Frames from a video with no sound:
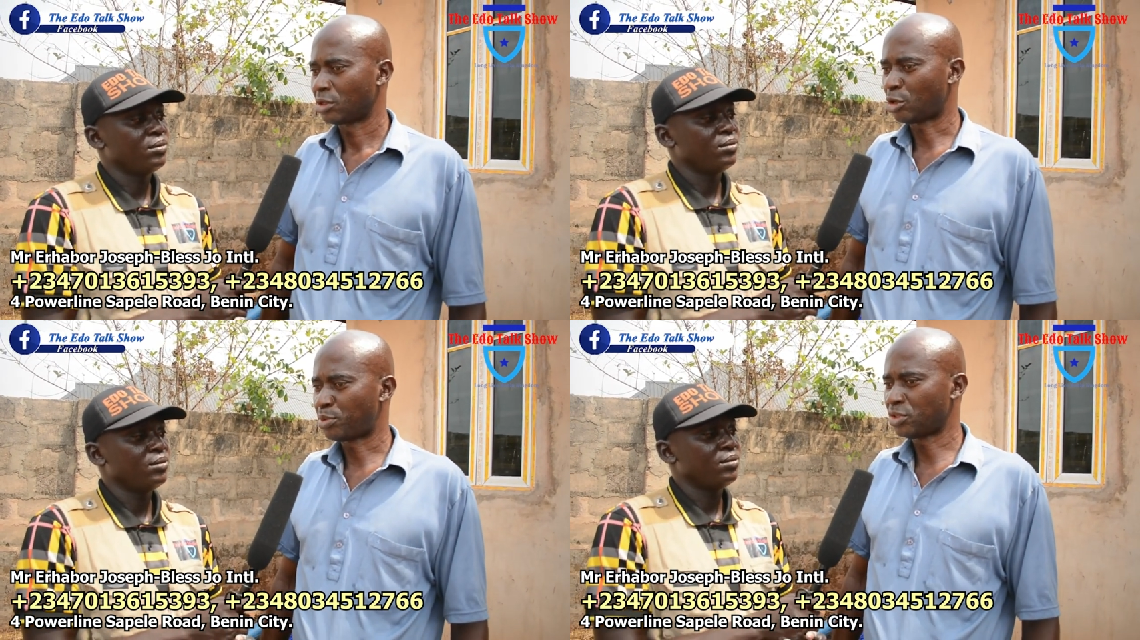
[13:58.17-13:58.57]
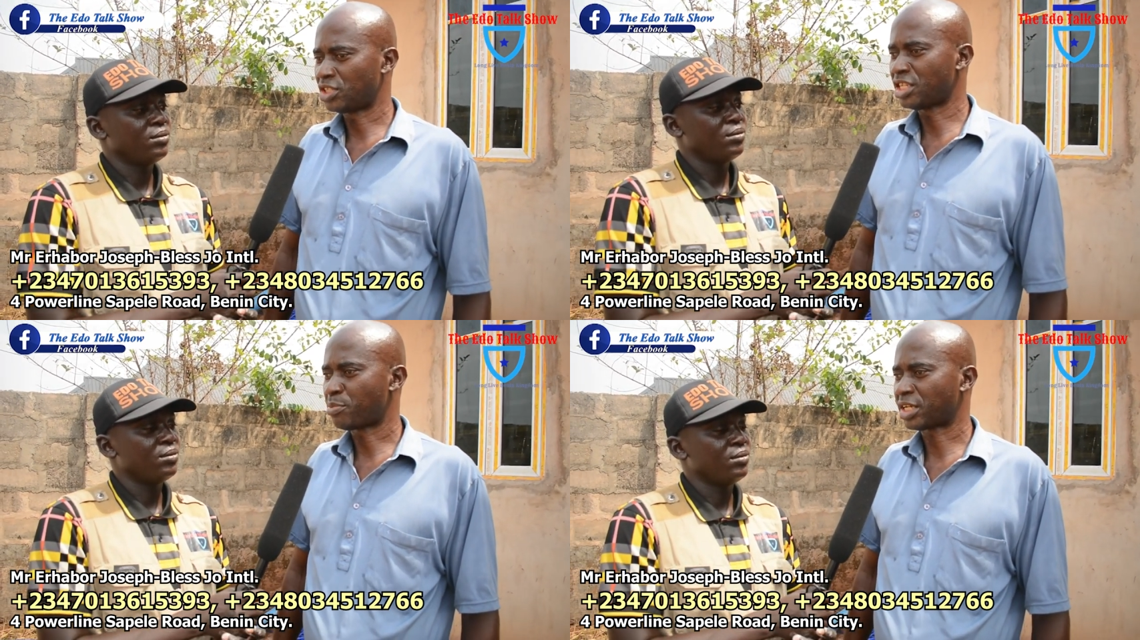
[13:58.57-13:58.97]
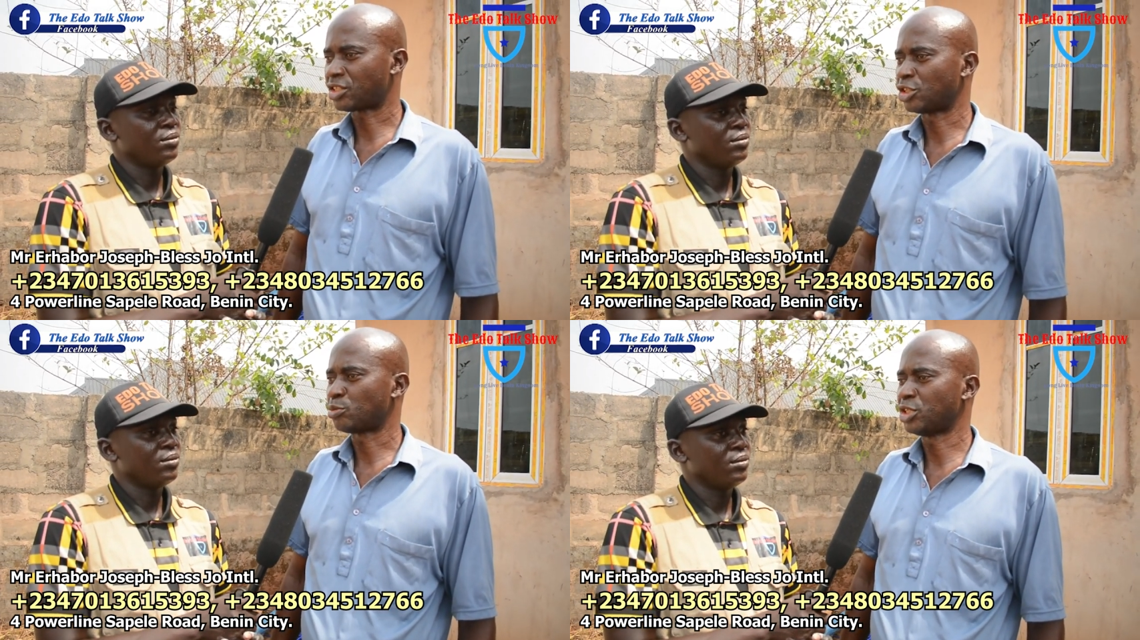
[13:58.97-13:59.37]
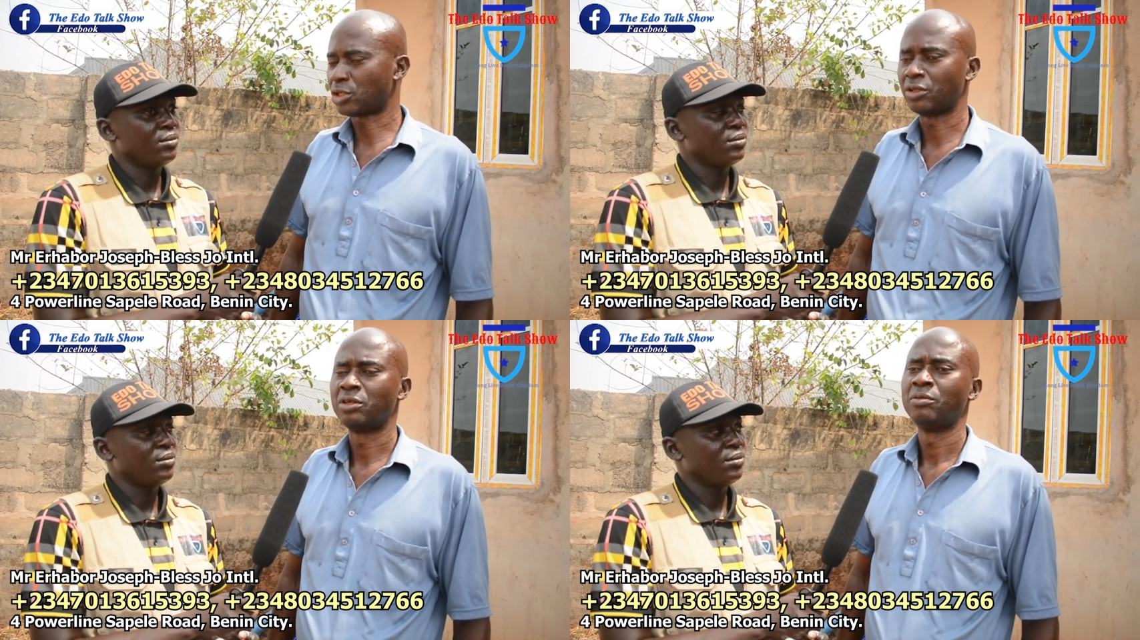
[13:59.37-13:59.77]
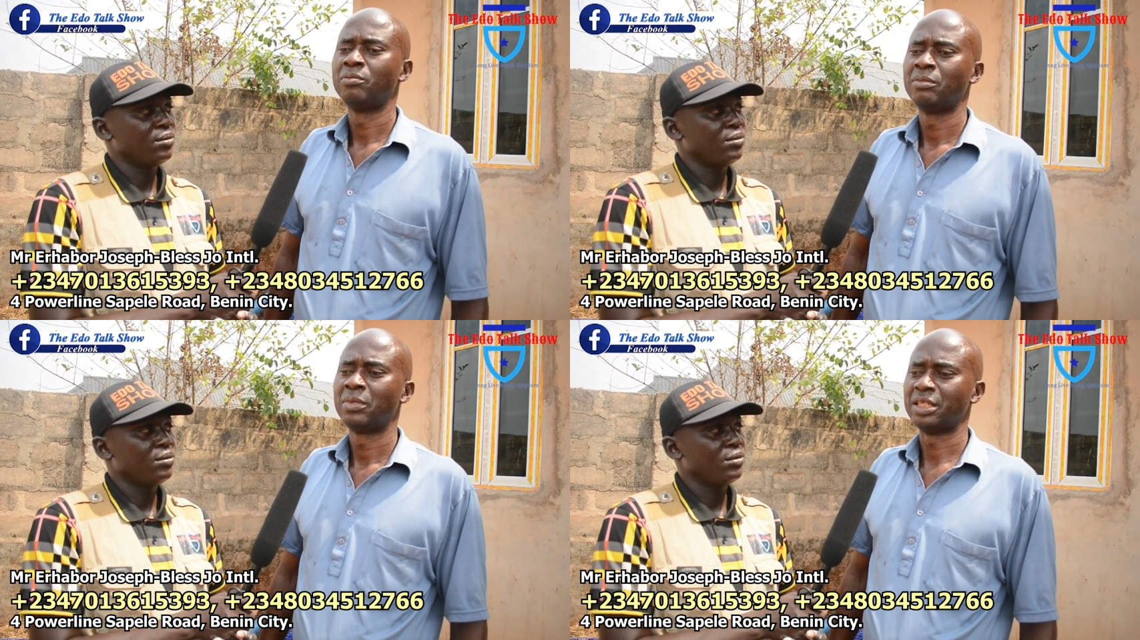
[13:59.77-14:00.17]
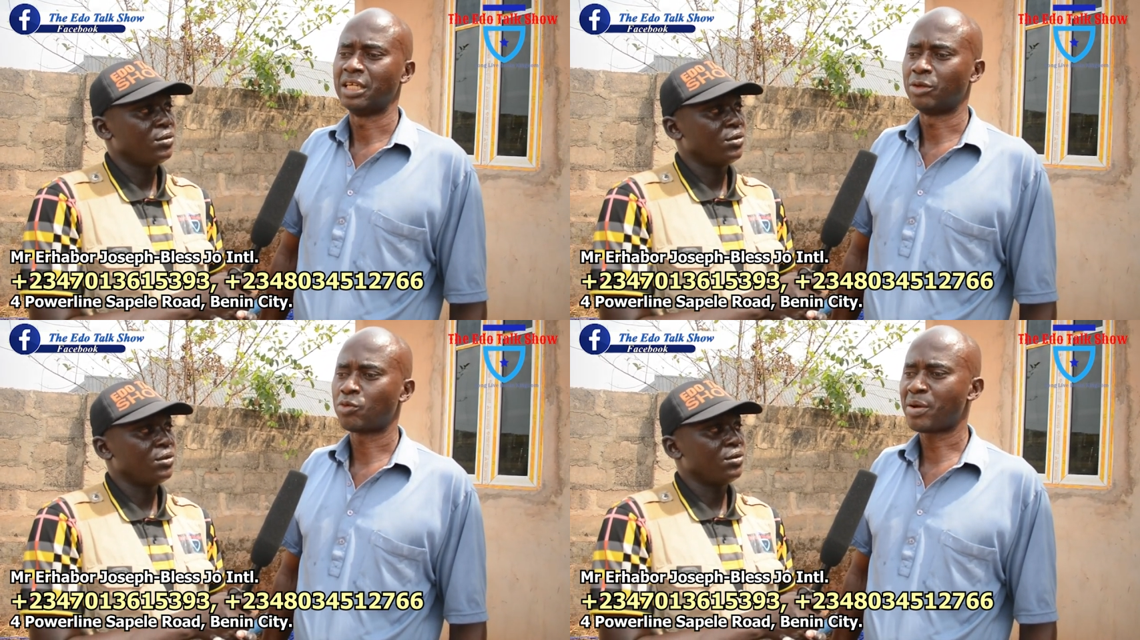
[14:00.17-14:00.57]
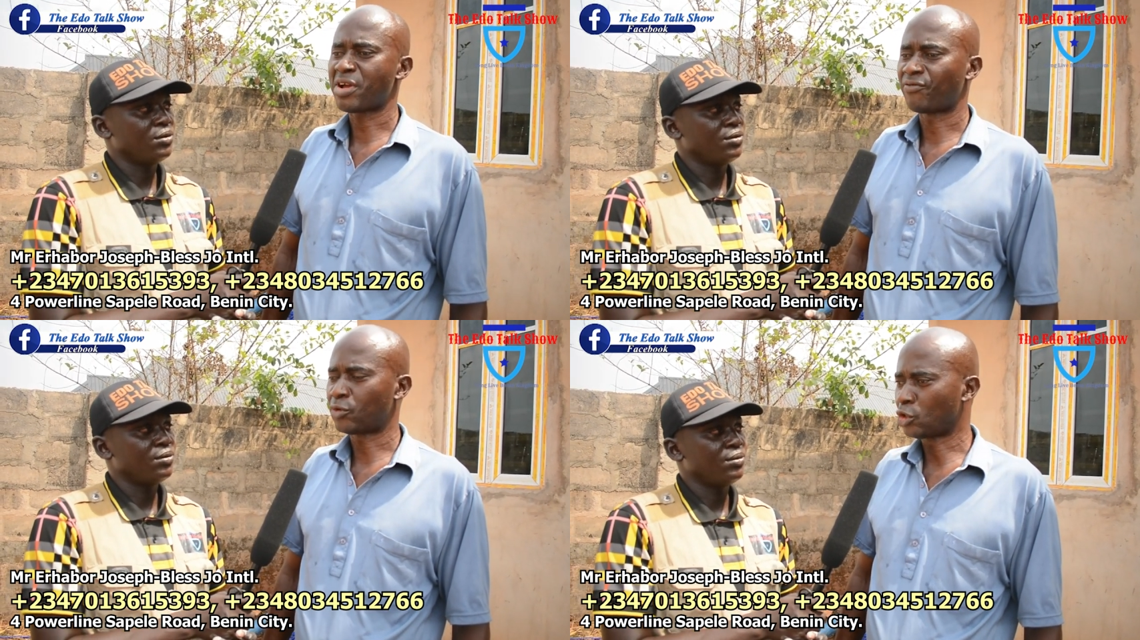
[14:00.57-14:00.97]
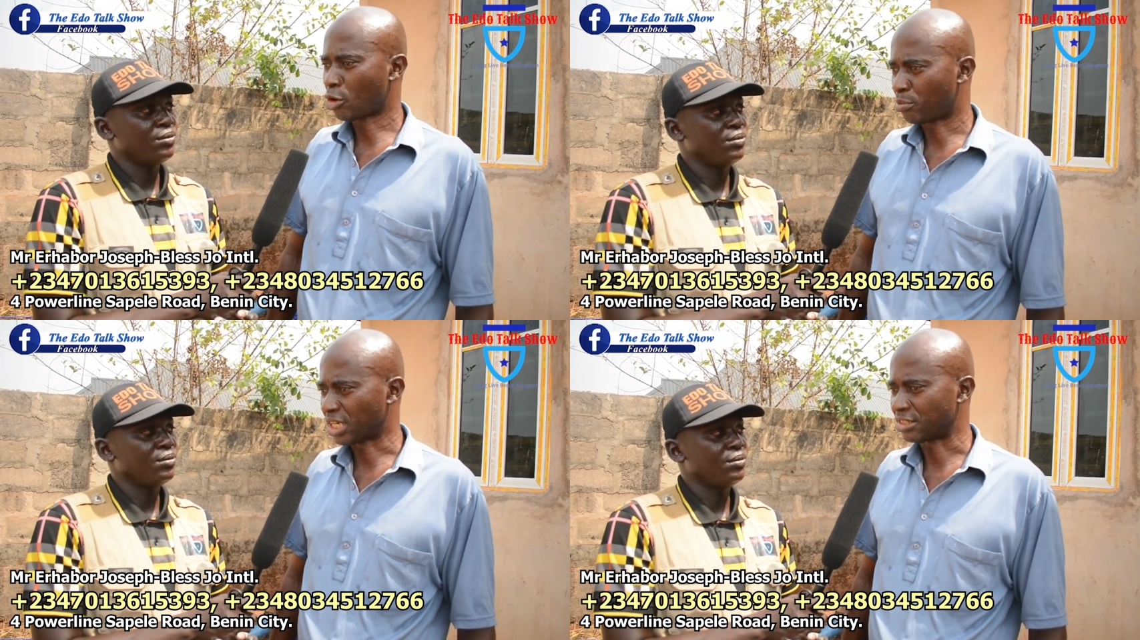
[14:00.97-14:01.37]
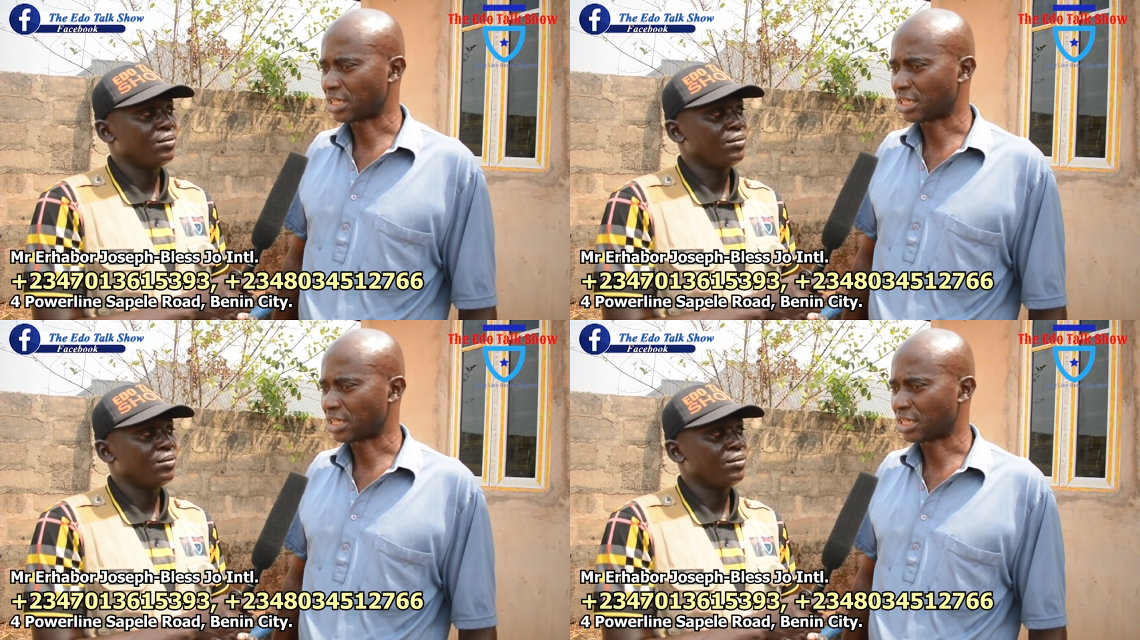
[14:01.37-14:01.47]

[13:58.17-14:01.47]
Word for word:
Speaker 1: opposite Nepal transmission. Then where my phone numbers